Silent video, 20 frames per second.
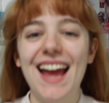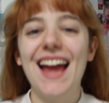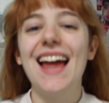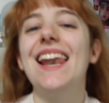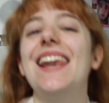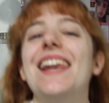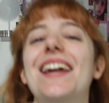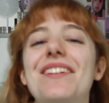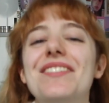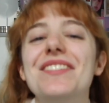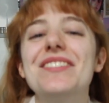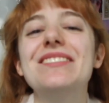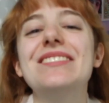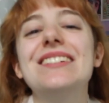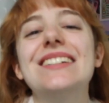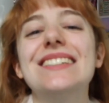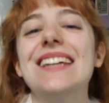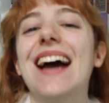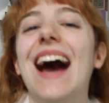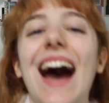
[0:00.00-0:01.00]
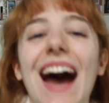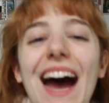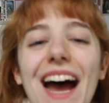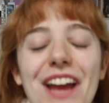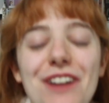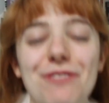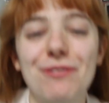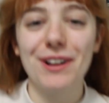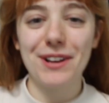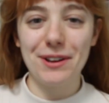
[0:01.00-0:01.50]
Hello everyone,
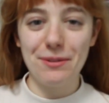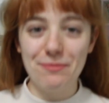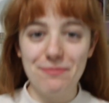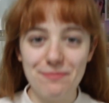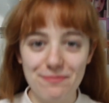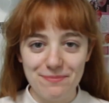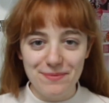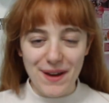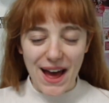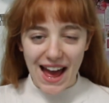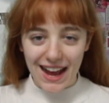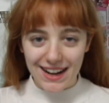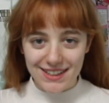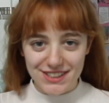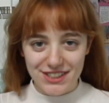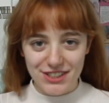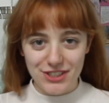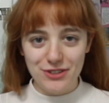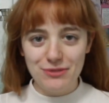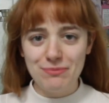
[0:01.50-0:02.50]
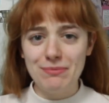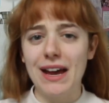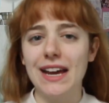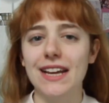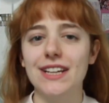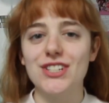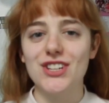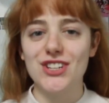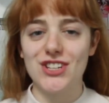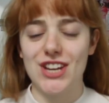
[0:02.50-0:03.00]
hi, welcome back to
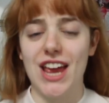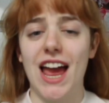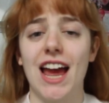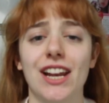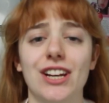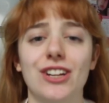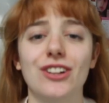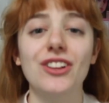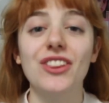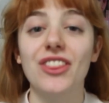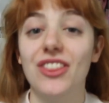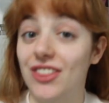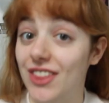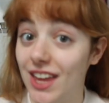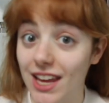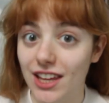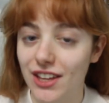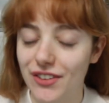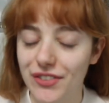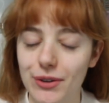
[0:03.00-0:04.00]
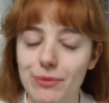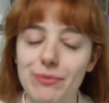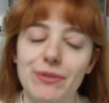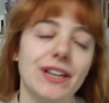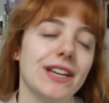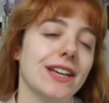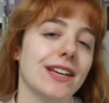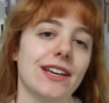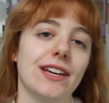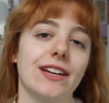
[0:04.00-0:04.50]
my channel. Thank you for
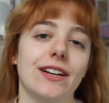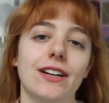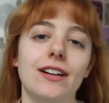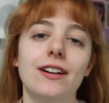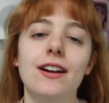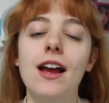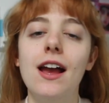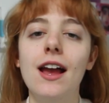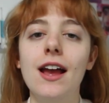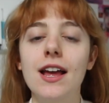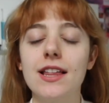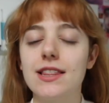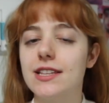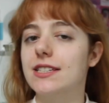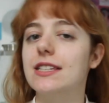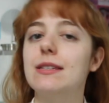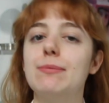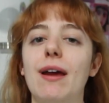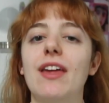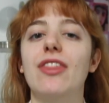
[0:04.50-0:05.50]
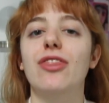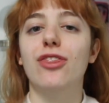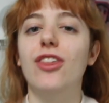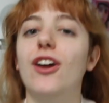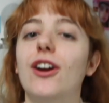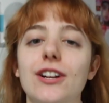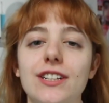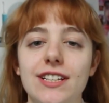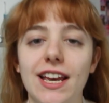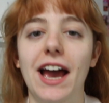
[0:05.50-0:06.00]
being here. This is my
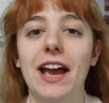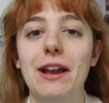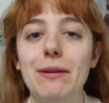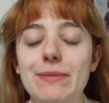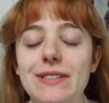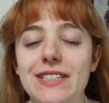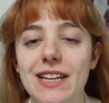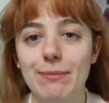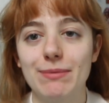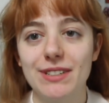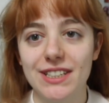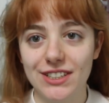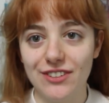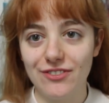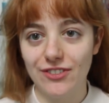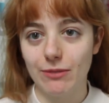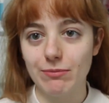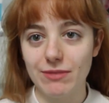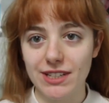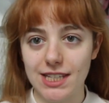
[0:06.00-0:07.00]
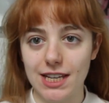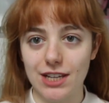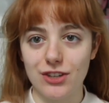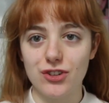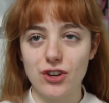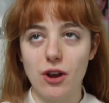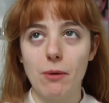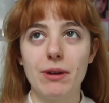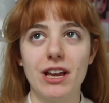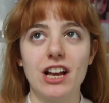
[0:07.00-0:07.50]
third time attempting to film this
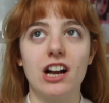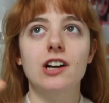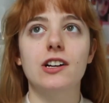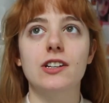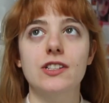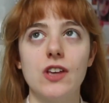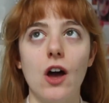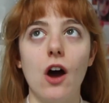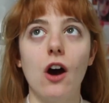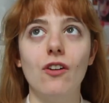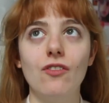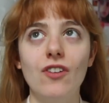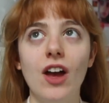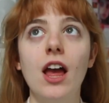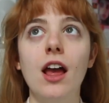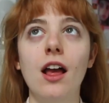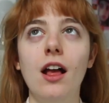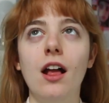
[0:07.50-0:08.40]
intro because of